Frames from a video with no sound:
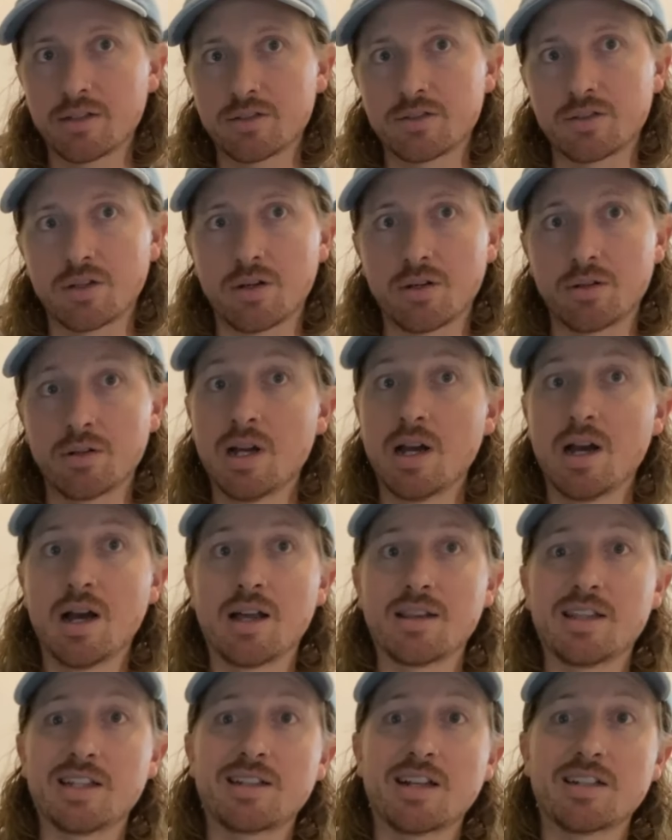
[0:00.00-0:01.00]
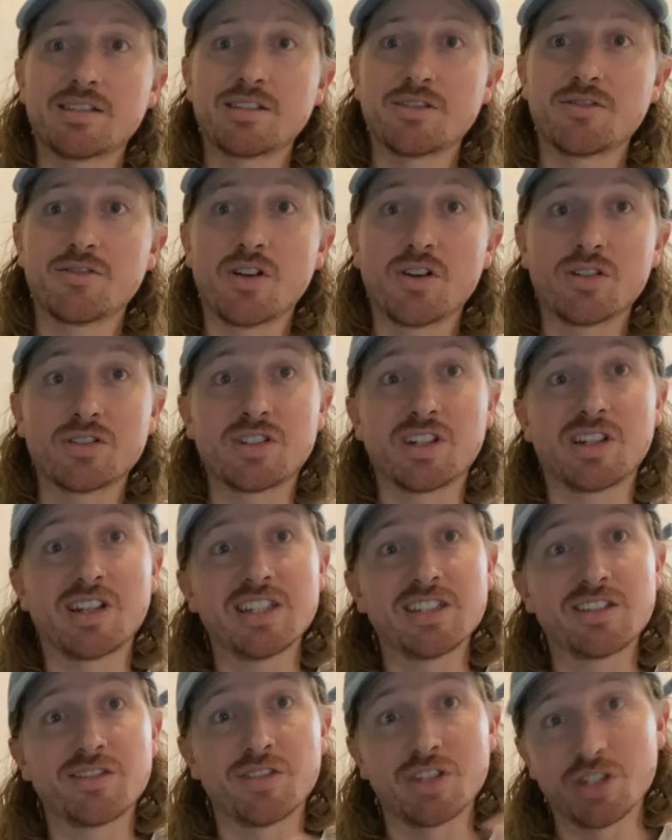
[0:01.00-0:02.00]
So I think that's a first, at
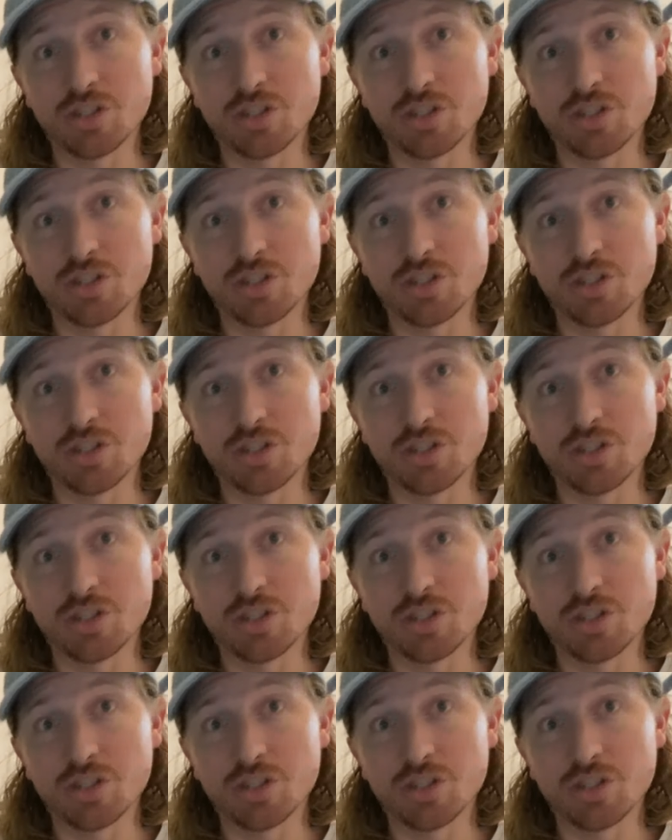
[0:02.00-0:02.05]
least for